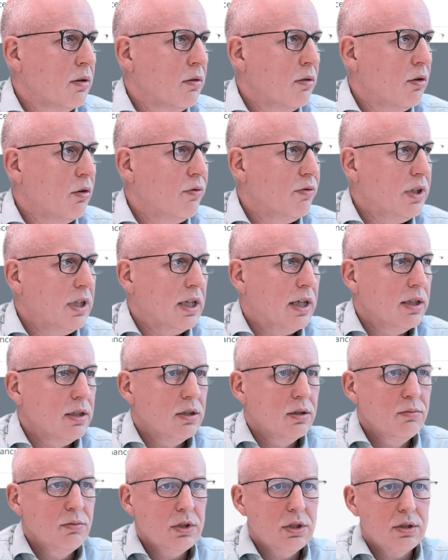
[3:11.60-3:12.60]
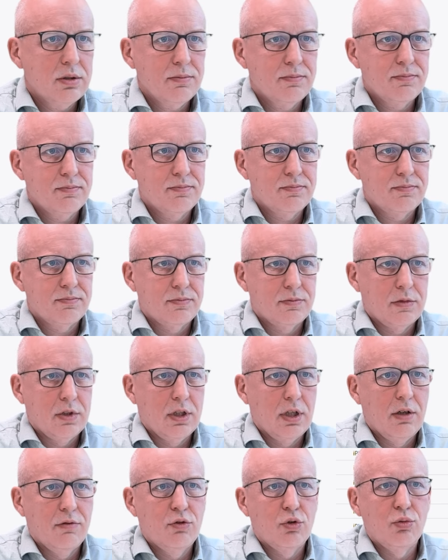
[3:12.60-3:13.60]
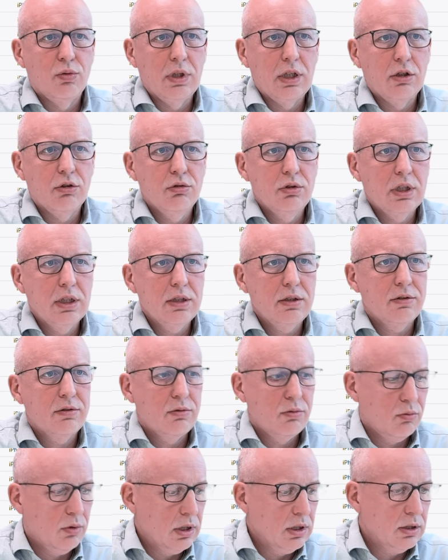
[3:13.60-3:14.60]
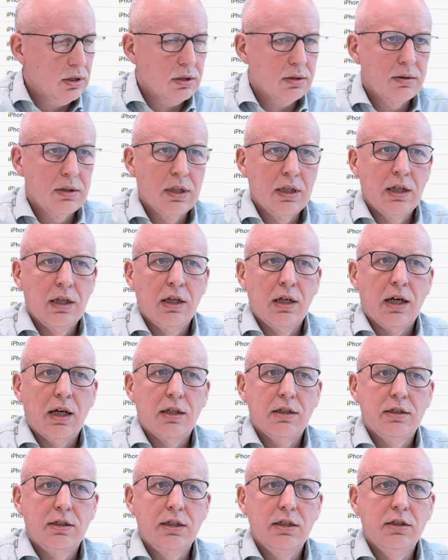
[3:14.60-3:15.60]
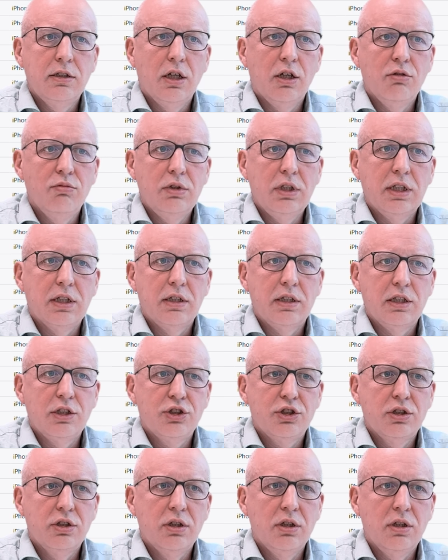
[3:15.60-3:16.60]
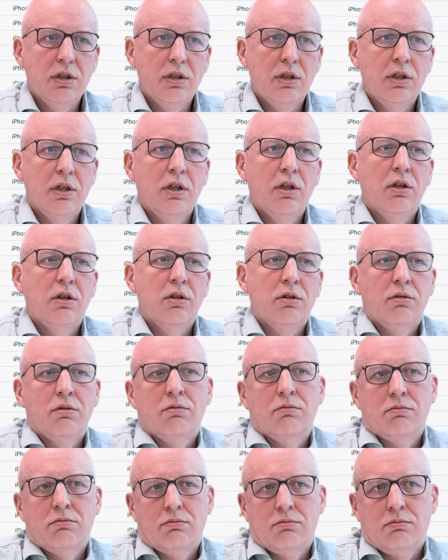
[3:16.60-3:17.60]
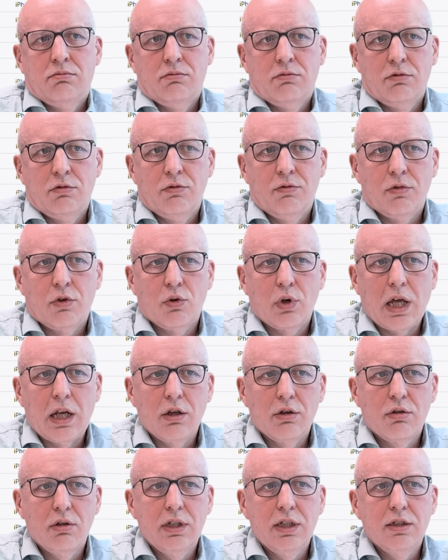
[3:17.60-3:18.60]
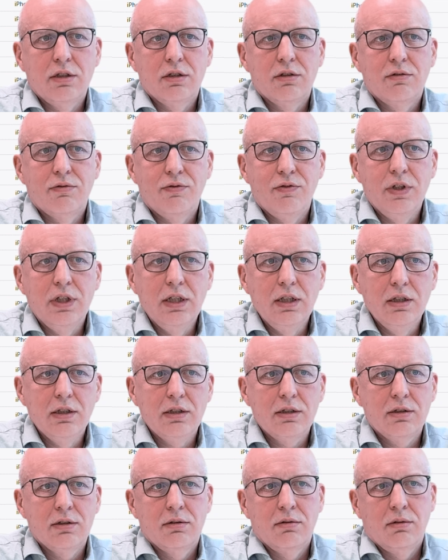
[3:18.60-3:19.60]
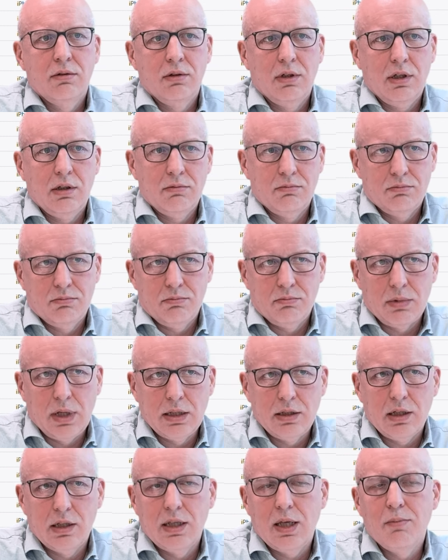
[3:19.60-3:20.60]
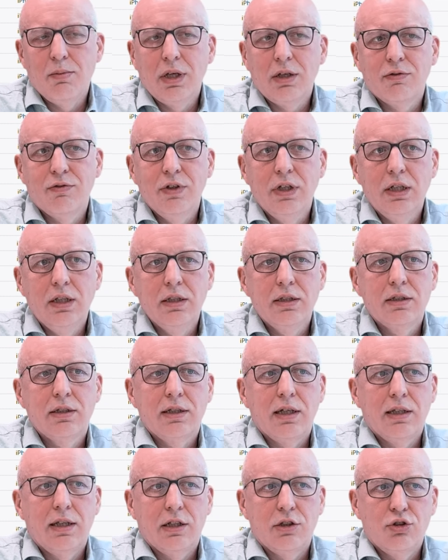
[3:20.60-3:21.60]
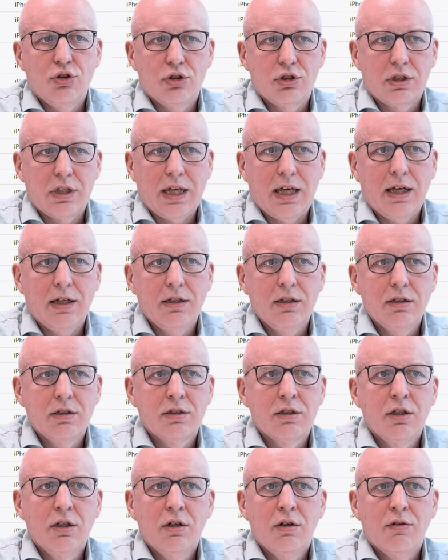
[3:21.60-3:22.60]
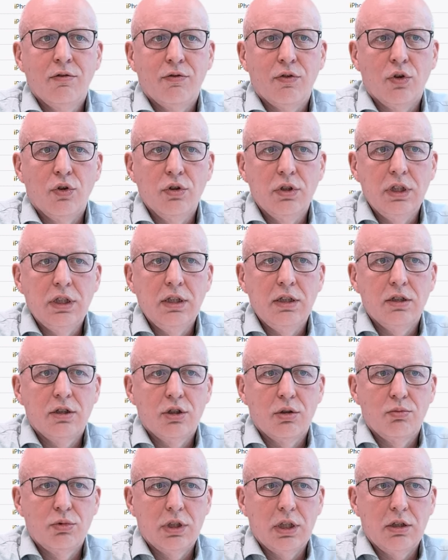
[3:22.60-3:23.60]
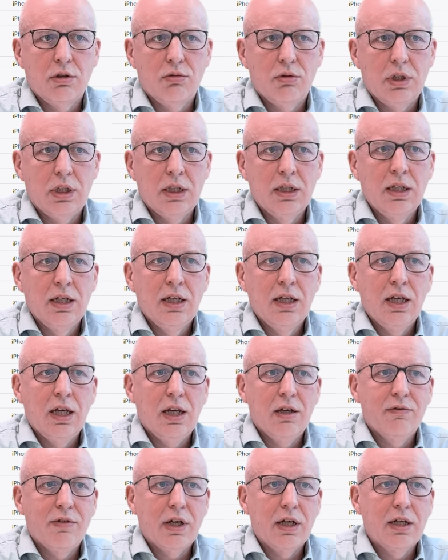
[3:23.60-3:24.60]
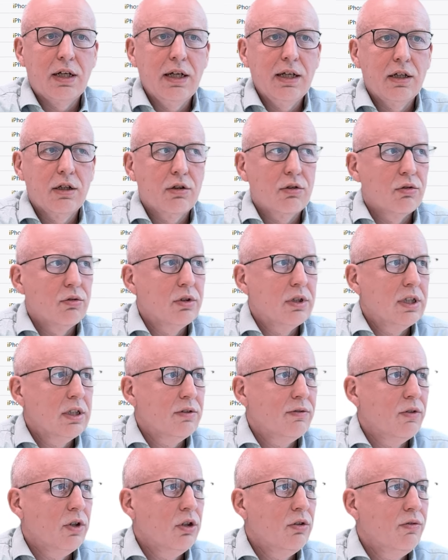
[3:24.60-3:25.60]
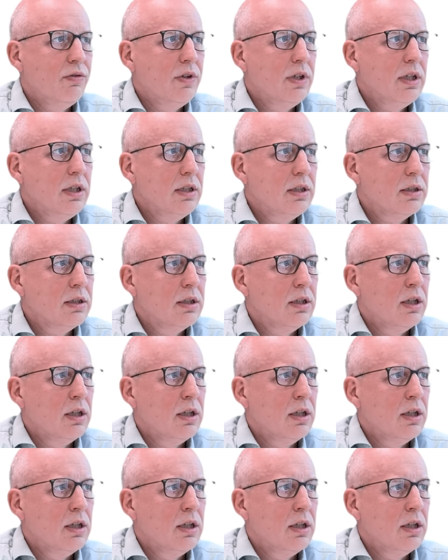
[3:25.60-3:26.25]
of the items, I have to reload it once. I see now the additional calculated field, my dynamic field that I just added for the subsidiary. If I click on this flow field,